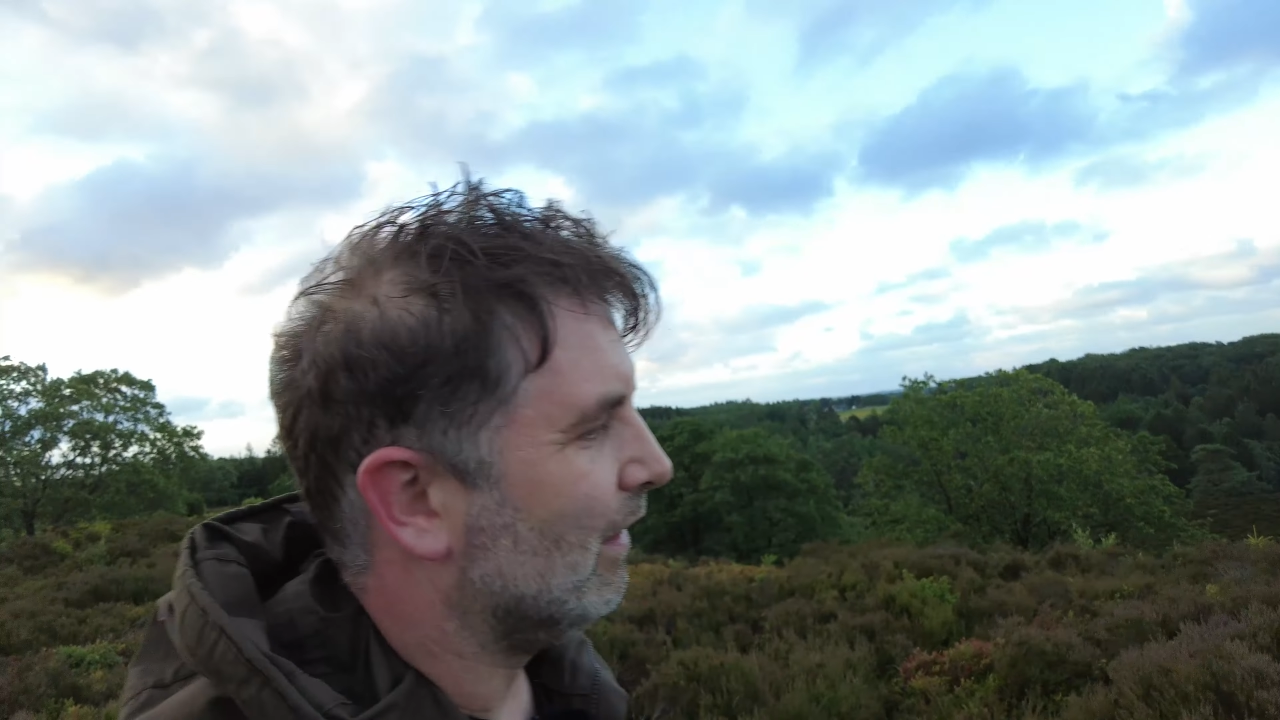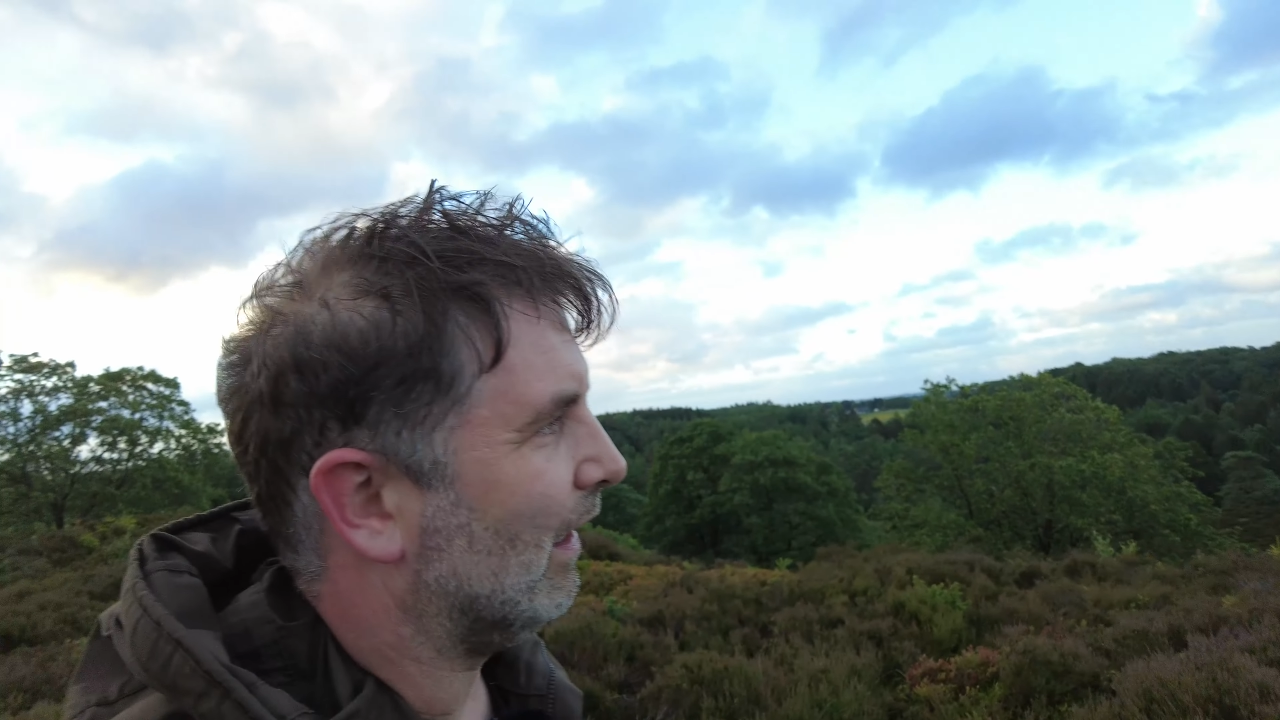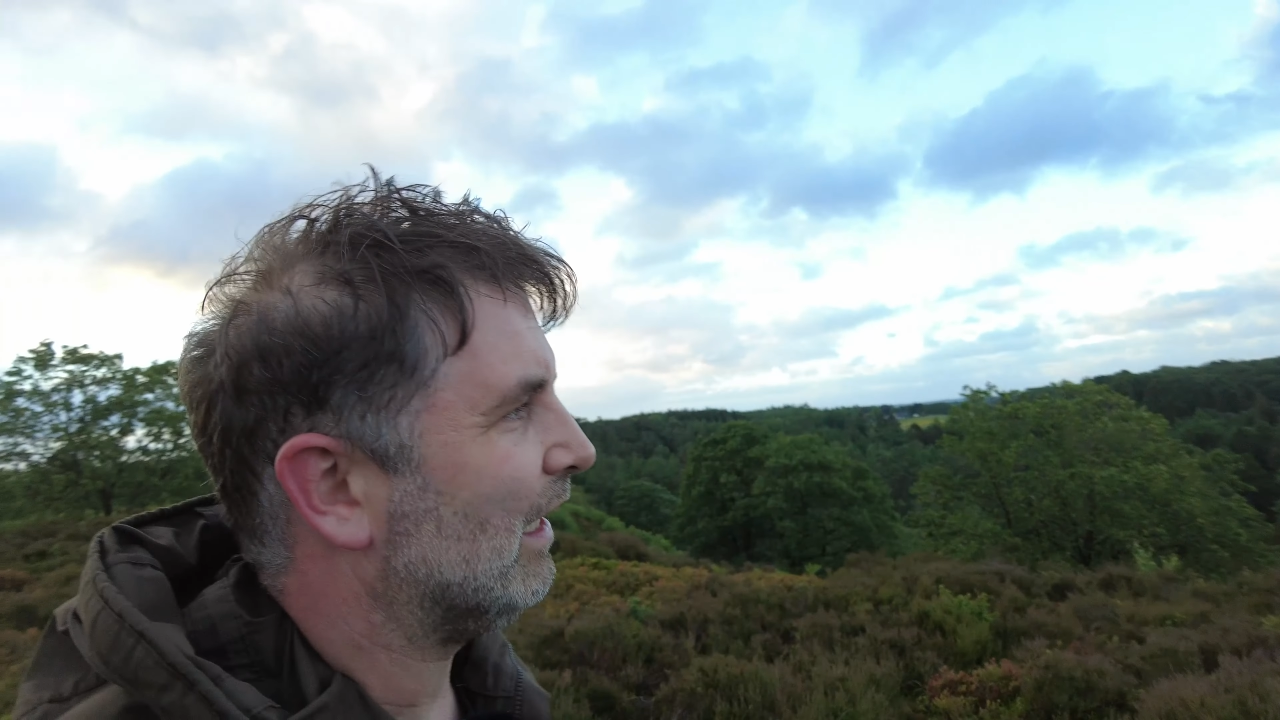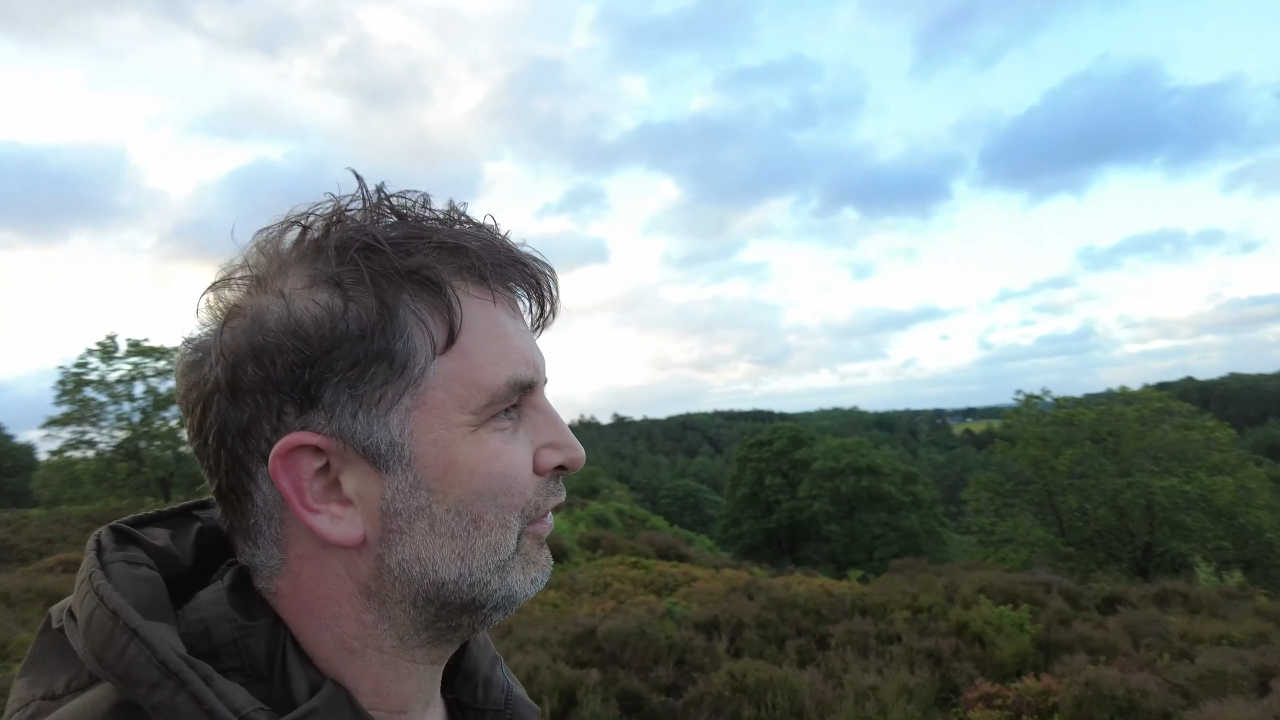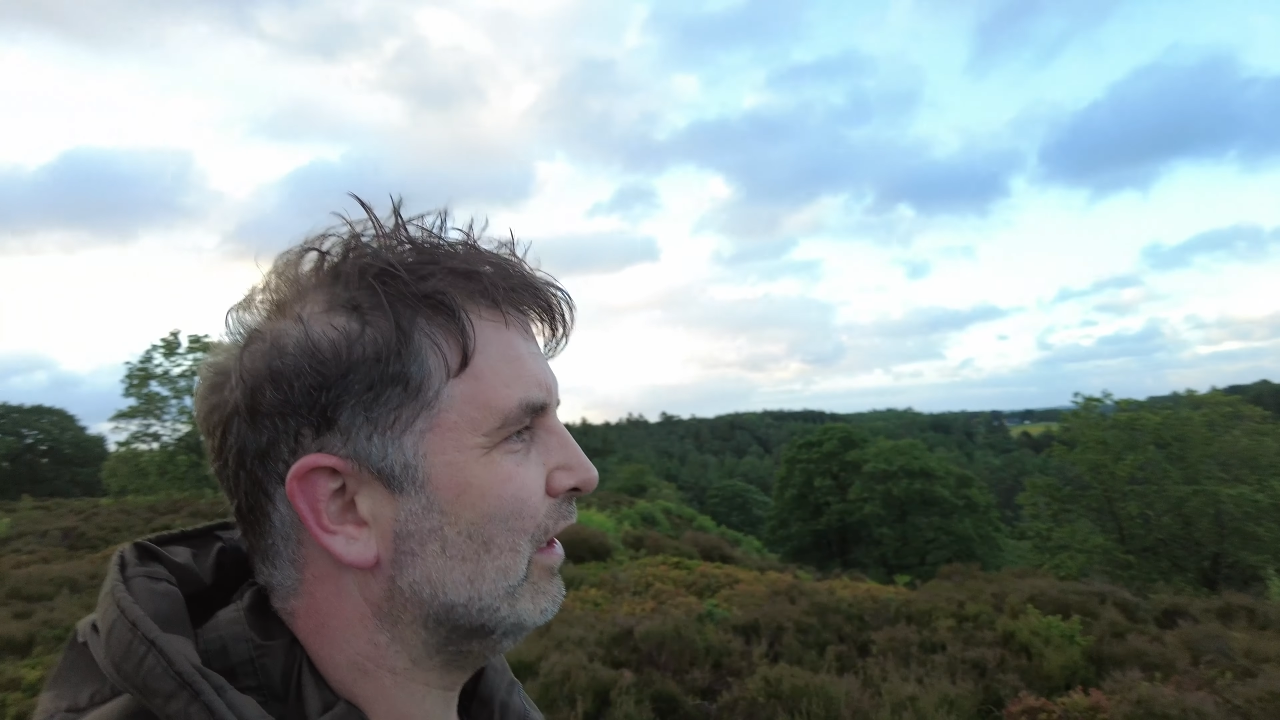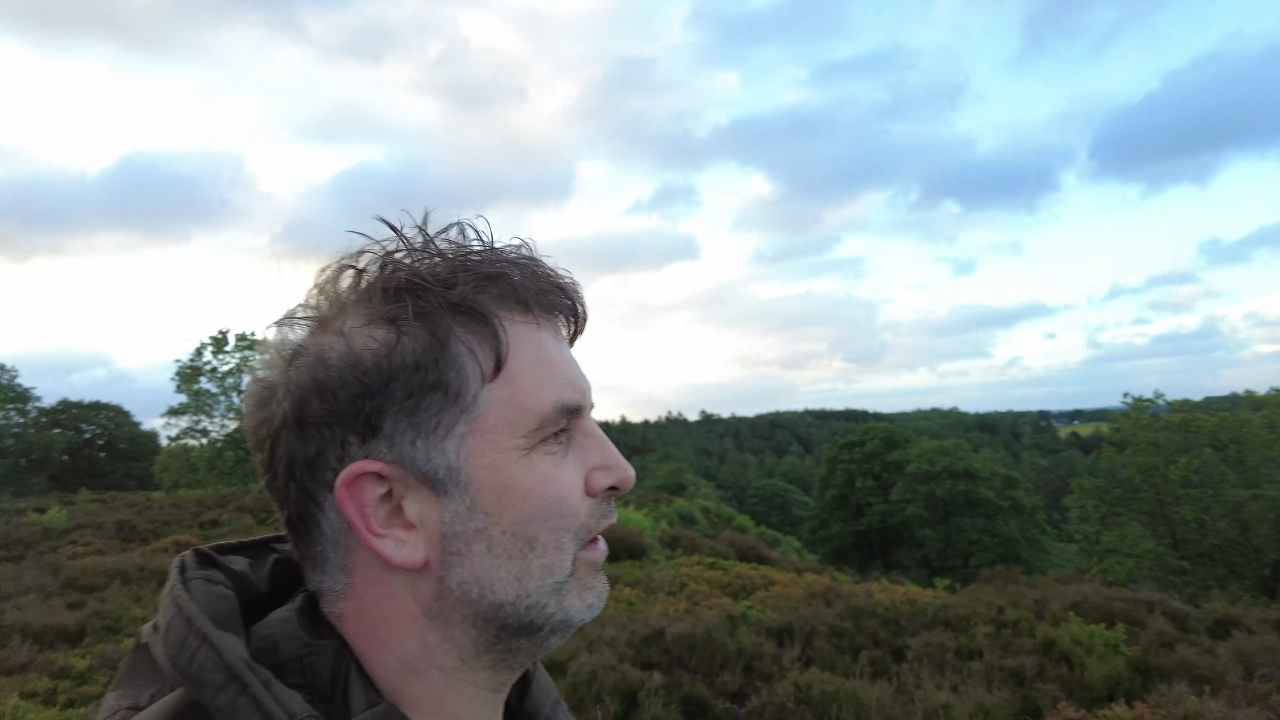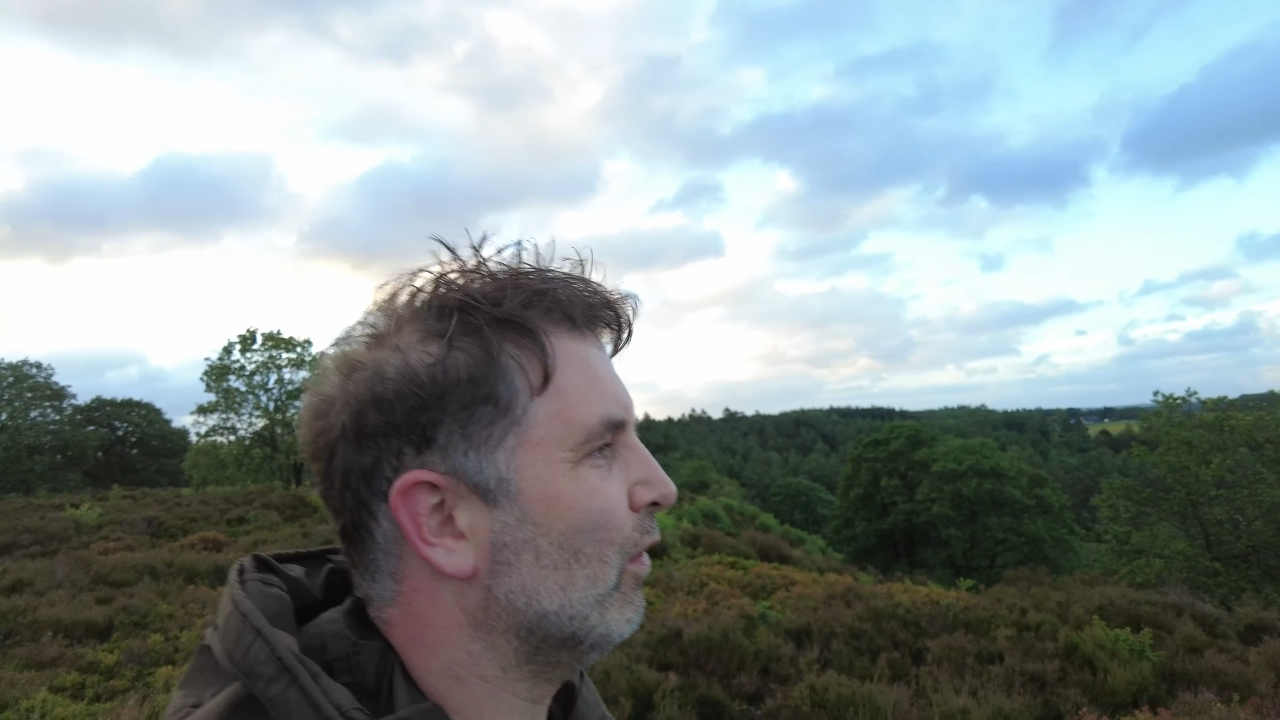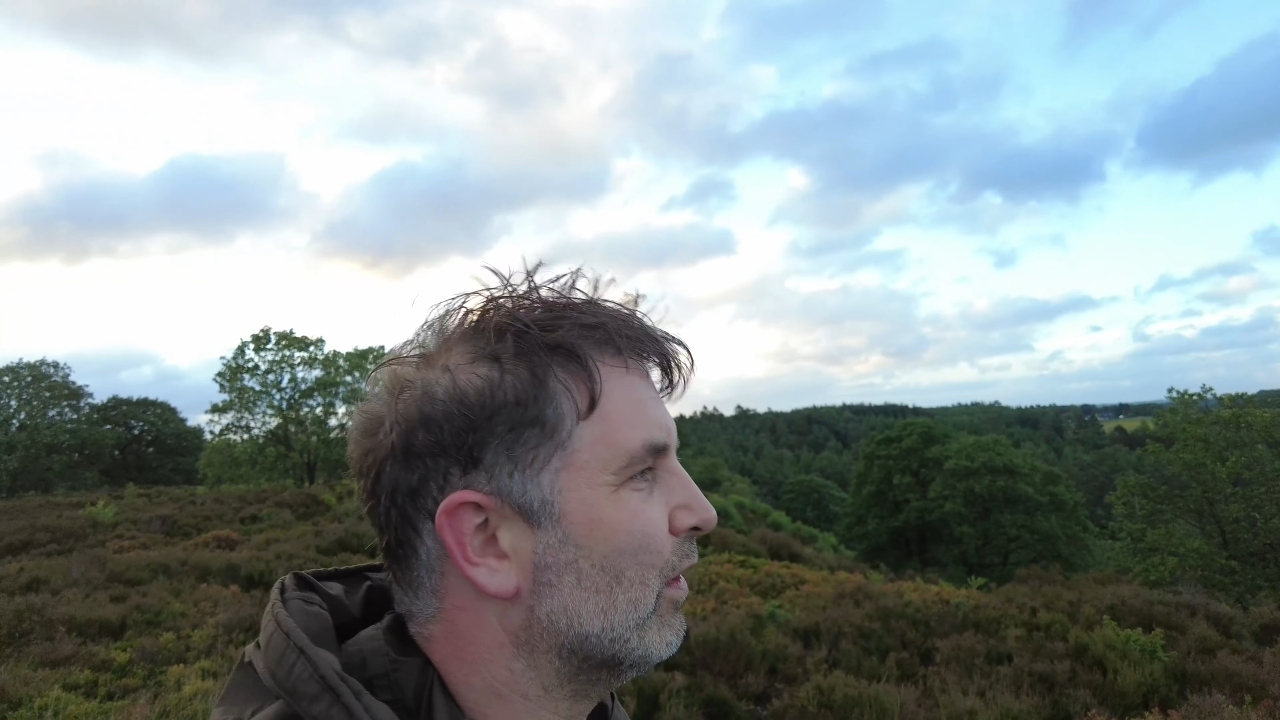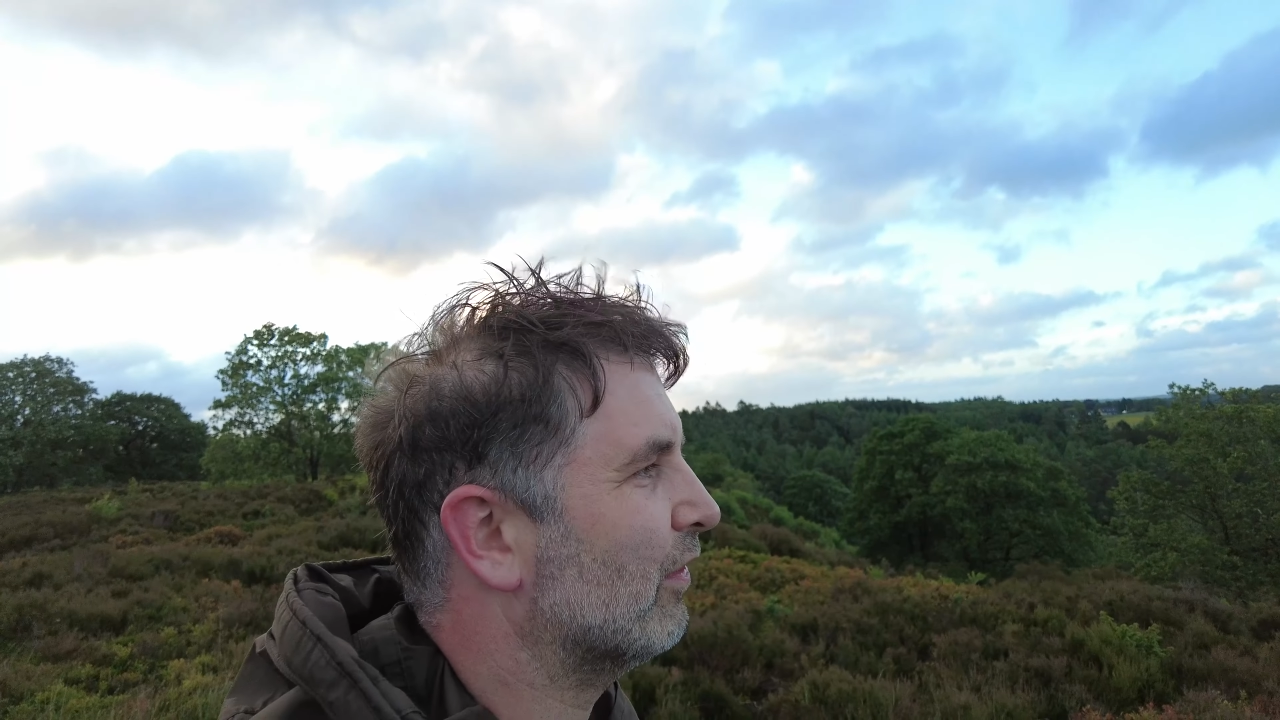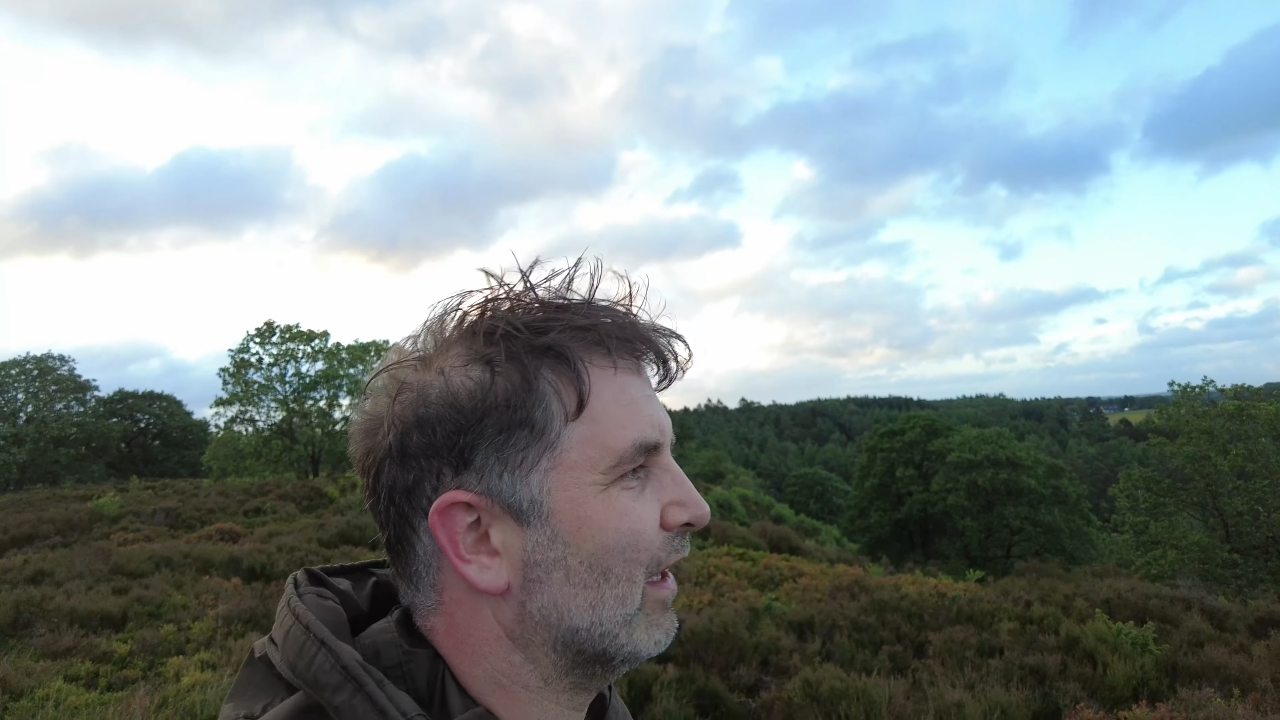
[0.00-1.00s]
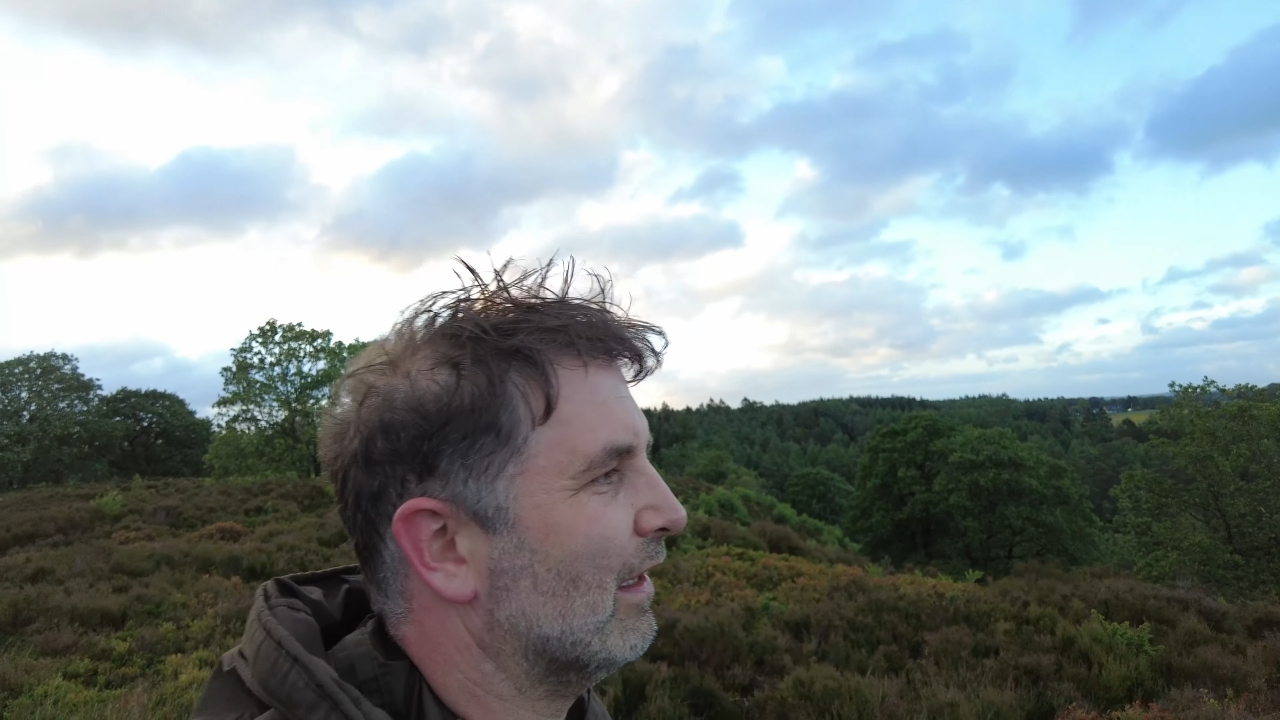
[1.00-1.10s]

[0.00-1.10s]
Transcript: I actually noticed